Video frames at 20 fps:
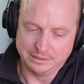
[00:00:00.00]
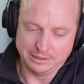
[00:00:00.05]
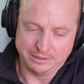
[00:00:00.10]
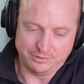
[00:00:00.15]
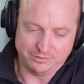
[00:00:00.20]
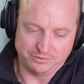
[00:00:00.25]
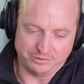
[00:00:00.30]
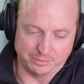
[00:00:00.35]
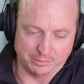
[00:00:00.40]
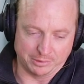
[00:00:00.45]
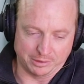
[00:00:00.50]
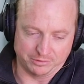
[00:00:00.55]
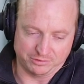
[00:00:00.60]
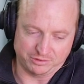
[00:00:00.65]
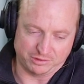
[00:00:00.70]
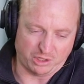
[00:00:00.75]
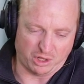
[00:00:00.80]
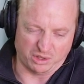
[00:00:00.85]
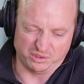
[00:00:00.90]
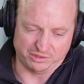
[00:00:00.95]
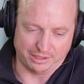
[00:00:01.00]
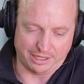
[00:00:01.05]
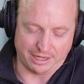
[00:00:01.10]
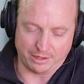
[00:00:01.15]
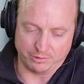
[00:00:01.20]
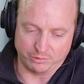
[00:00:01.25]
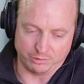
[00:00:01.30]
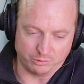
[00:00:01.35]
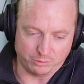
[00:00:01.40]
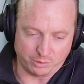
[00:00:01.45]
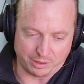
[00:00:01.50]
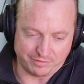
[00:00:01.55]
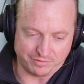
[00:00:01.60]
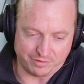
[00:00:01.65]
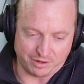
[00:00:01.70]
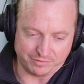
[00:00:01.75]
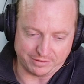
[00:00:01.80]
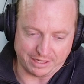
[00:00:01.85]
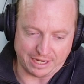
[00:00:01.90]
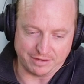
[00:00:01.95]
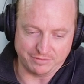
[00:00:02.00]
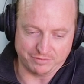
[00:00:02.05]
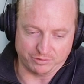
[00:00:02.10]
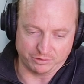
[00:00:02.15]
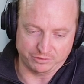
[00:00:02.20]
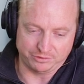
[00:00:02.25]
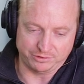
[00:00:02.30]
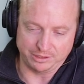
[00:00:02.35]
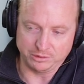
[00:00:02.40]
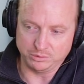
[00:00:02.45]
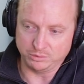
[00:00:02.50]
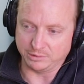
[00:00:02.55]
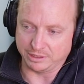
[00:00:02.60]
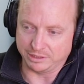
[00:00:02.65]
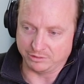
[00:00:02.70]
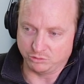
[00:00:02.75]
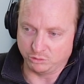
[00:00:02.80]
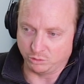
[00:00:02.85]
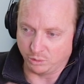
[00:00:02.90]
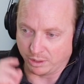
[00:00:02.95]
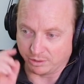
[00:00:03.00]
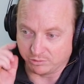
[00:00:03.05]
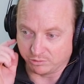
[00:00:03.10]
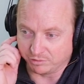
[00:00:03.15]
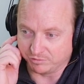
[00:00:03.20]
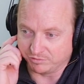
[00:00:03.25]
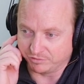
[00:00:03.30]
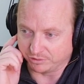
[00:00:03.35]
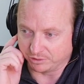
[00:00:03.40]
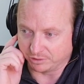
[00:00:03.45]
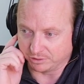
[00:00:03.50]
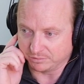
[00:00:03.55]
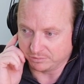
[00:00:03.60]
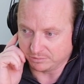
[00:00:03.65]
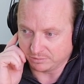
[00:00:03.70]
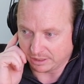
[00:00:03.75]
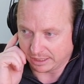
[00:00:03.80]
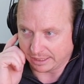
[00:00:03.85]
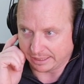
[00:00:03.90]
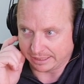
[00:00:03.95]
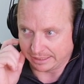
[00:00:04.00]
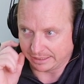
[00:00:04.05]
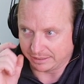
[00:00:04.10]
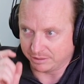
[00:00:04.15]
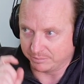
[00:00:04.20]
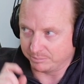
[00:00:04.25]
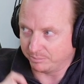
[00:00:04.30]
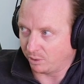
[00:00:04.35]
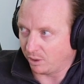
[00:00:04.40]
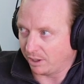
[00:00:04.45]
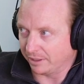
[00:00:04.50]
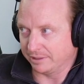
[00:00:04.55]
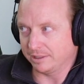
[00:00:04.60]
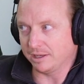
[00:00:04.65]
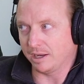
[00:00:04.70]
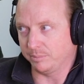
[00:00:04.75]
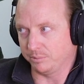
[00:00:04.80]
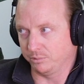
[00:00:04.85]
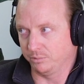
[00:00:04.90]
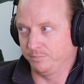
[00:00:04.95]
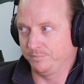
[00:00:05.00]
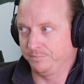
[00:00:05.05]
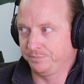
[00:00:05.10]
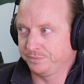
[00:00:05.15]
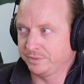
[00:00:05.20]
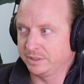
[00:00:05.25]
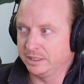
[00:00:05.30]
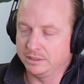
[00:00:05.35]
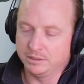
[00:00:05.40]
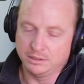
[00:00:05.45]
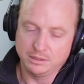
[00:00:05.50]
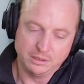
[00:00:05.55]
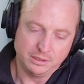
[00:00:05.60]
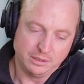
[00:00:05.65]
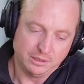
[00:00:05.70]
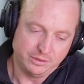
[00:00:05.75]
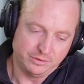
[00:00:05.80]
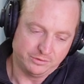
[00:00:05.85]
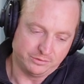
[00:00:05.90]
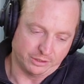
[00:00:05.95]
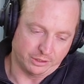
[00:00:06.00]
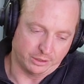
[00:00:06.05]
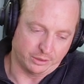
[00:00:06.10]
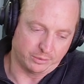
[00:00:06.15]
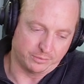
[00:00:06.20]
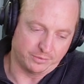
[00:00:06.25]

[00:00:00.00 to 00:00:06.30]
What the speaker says: similar. It's close to that, 125K for a single and 200 for a combined couple. Yeah. So